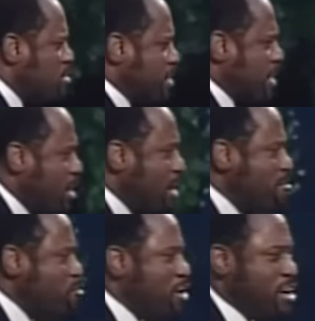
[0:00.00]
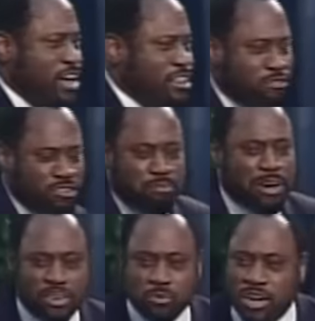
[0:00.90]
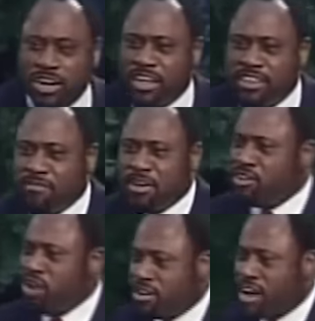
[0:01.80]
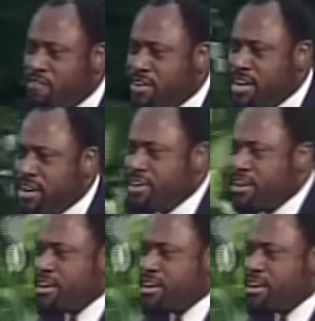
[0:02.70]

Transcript: They are loving one another, respecting one another, not coveting,